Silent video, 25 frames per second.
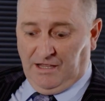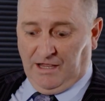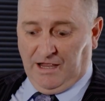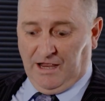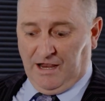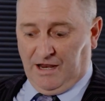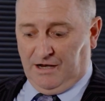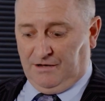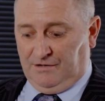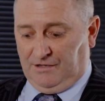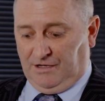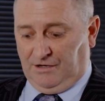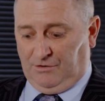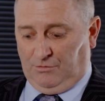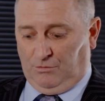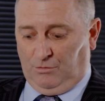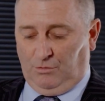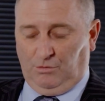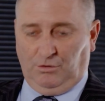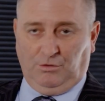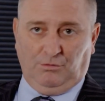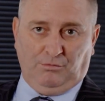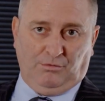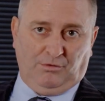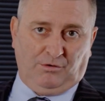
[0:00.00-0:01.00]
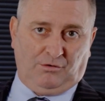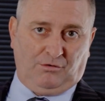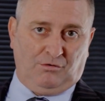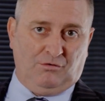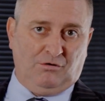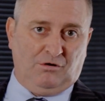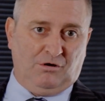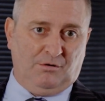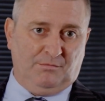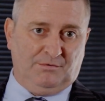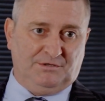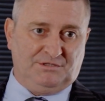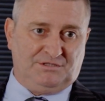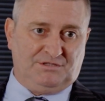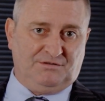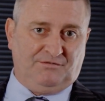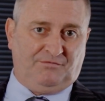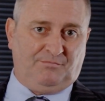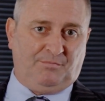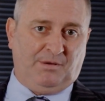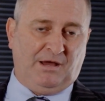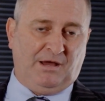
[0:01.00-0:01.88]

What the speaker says: and that all the requirements have